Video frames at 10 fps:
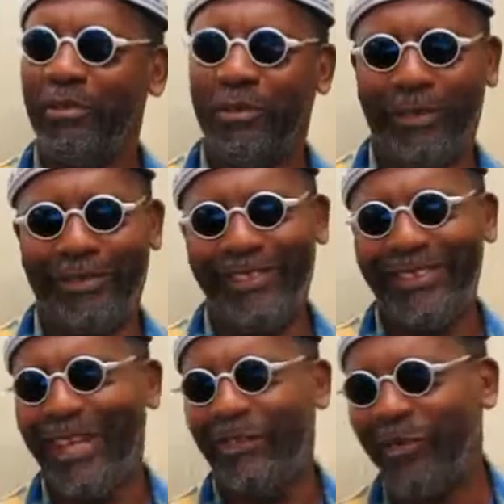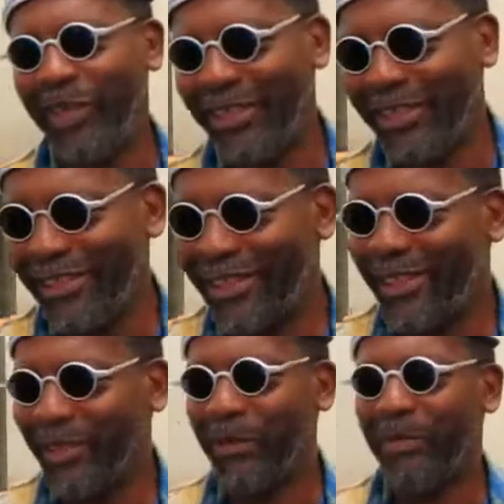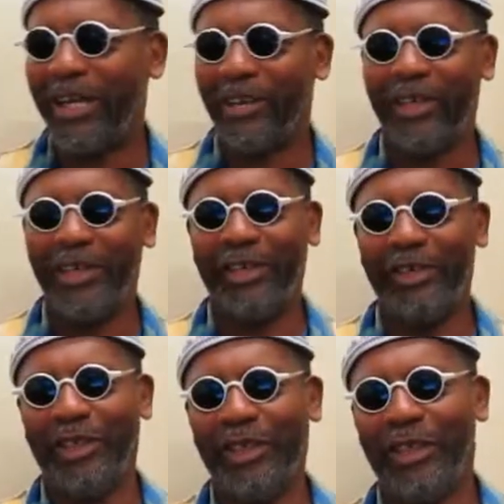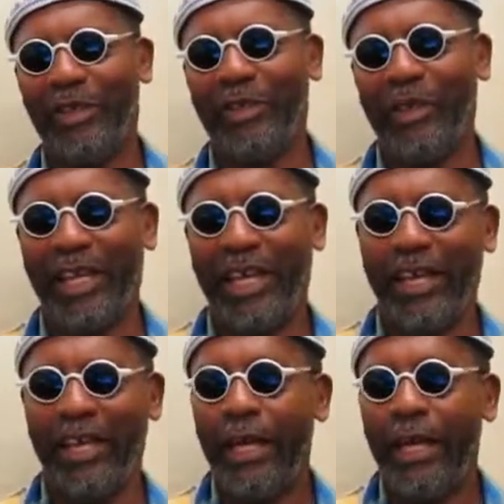Well, yeah. it's not really. It's just a little minor cut in a, cut on a can.